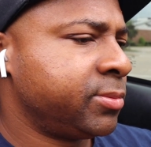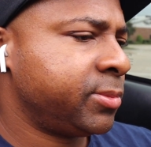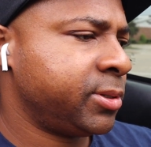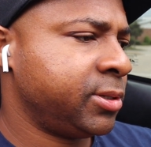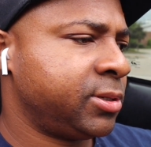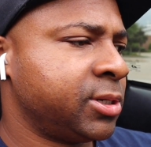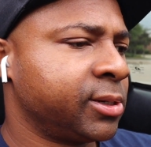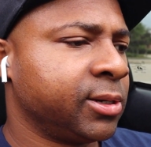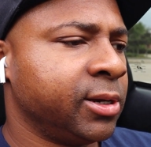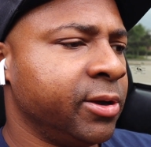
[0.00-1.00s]
I need to
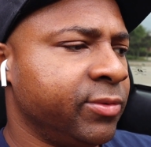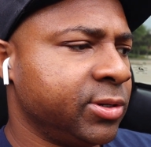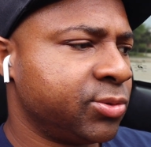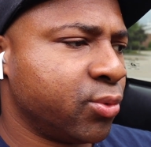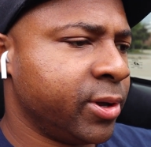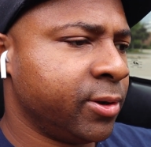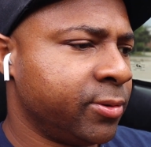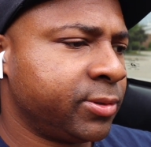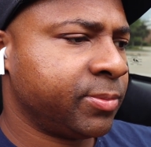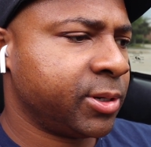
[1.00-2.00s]
check the level as well
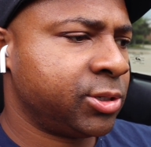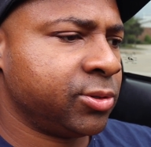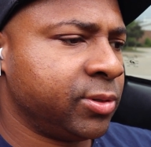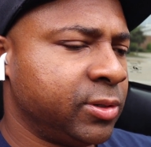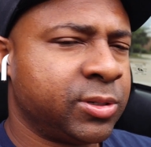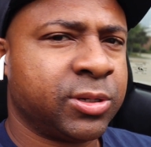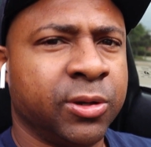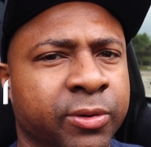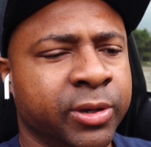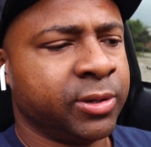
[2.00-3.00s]
to make sure that it's
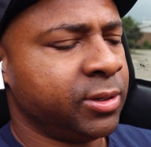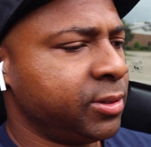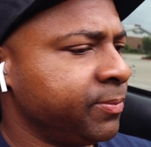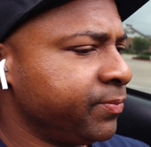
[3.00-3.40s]
still good.